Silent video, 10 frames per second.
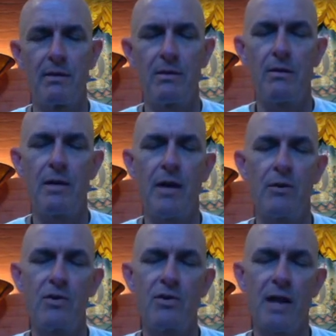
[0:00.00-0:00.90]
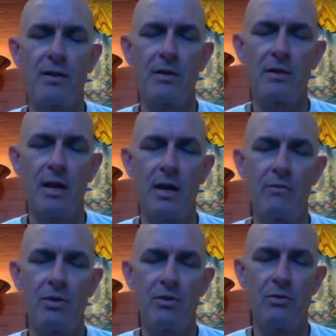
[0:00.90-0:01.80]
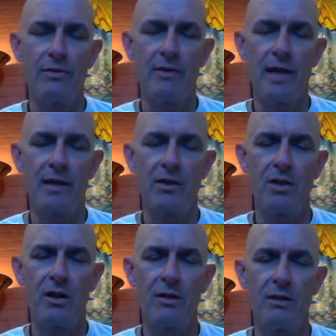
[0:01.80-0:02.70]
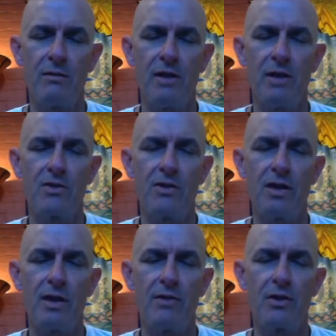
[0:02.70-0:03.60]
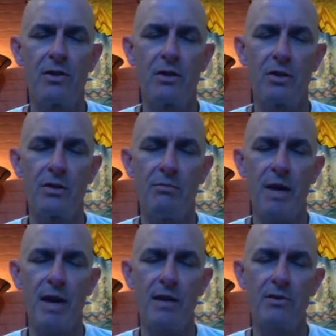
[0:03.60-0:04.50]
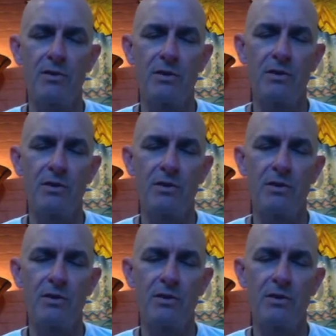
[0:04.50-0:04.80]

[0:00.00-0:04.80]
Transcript: Now is not the time to reflect on events that have occurred in the past.